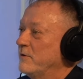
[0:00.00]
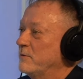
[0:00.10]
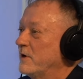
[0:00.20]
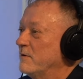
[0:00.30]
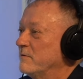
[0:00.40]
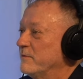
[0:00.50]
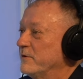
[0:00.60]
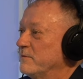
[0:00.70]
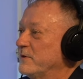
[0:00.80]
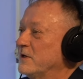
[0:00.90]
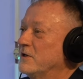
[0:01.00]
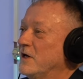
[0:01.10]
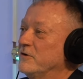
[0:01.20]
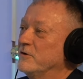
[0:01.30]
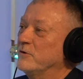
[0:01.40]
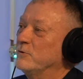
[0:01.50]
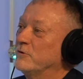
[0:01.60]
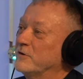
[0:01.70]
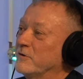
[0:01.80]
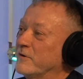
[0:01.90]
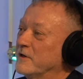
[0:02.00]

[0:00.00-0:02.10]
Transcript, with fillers: I would probably be inclined to do such a thing.